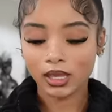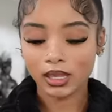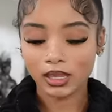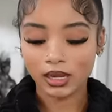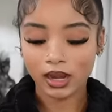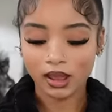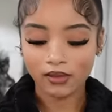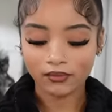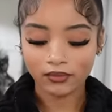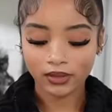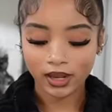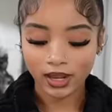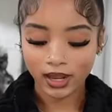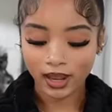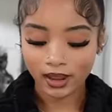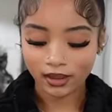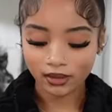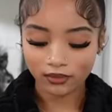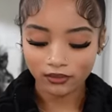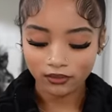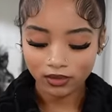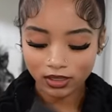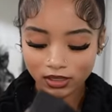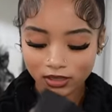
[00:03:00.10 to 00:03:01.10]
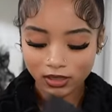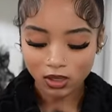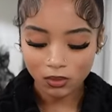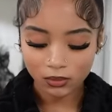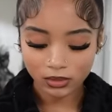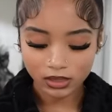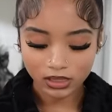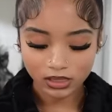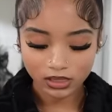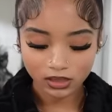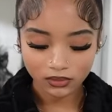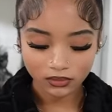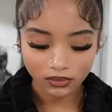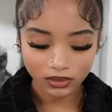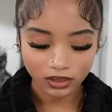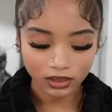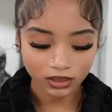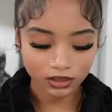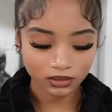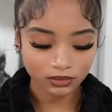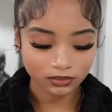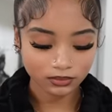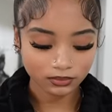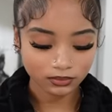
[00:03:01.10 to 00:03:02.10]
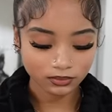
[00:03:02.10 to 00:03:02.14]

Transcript: and i feel like i can fit so much stuff in it